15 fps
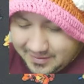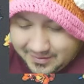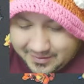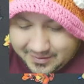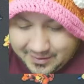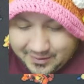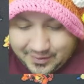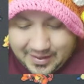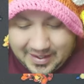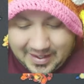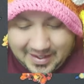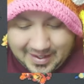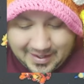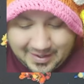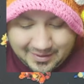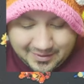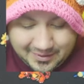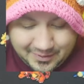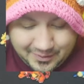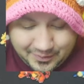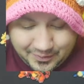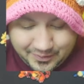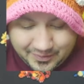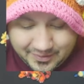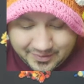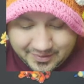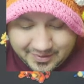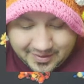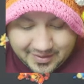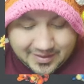to add to
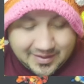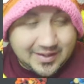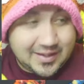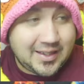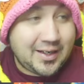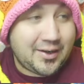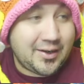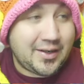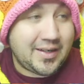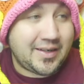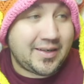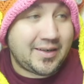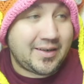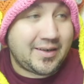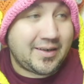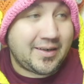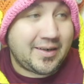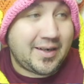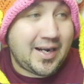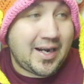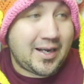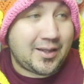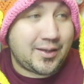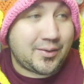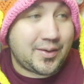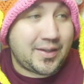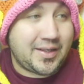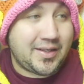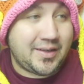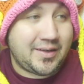the Galarian
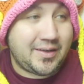Gallery.